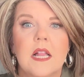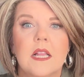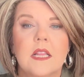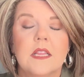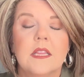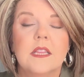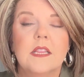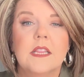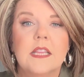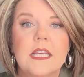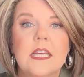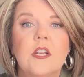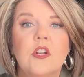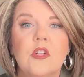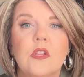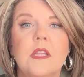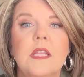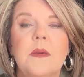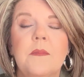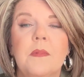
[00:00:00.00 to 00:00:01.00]

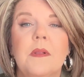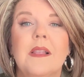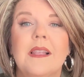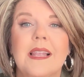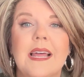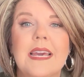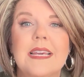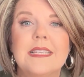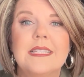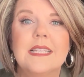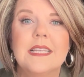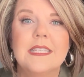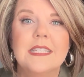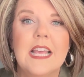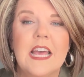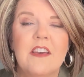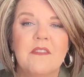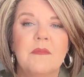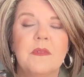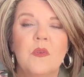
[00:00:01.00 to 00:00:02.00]
literally places
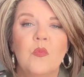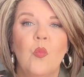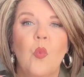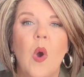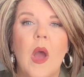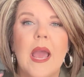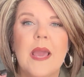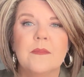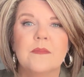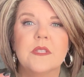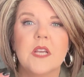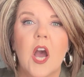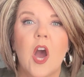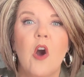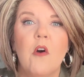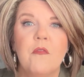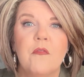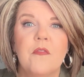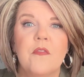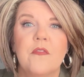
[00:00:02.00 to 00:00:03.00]
have been wiped
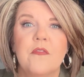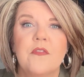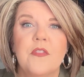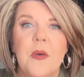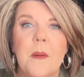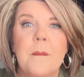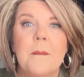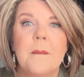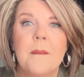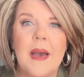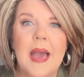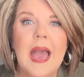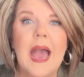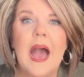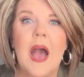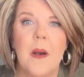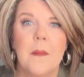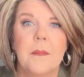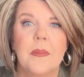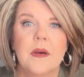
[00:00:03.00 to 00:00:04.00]
off of the
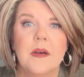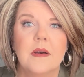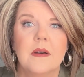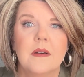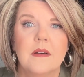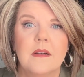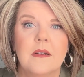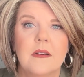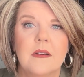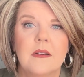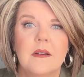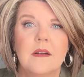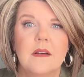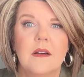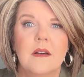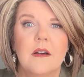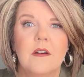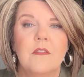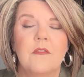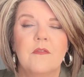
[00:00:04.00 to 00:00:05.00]
map
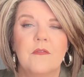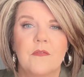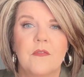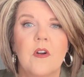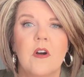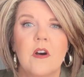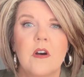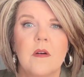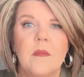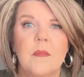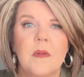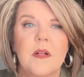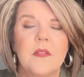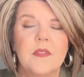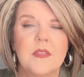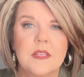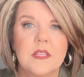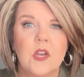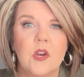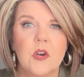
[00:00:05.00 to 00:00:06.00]
from
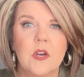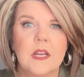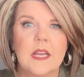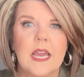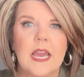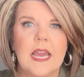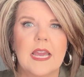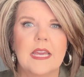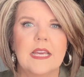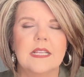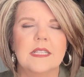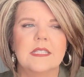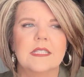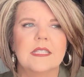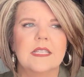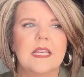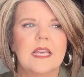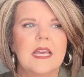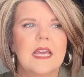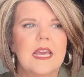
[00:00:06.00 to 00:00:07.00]
these
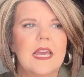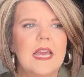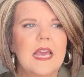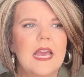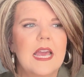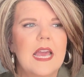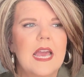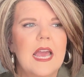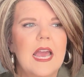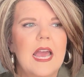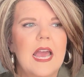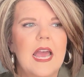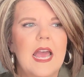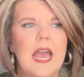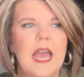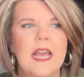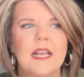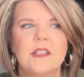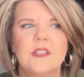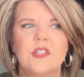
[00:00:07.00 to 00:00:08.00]
hurricanes.
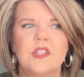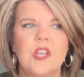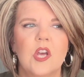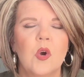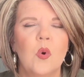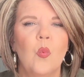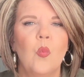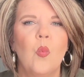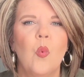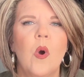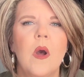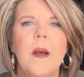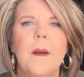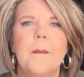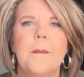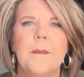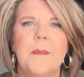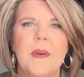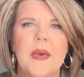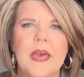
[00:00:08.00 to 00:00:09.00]
And so,
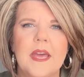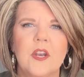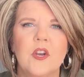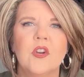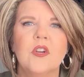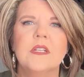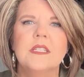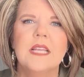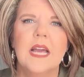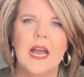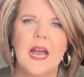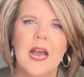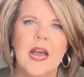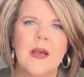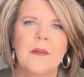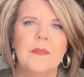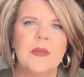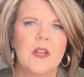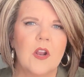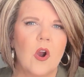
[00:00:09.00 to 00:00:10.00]
what better
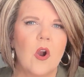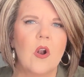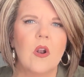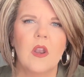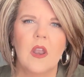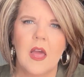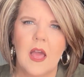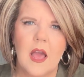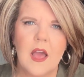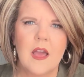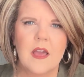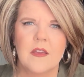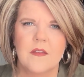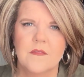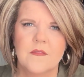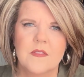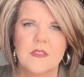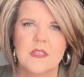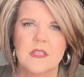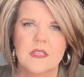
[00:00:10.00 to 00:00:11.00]
time in our
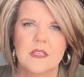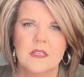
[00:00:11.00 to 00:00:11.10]
lives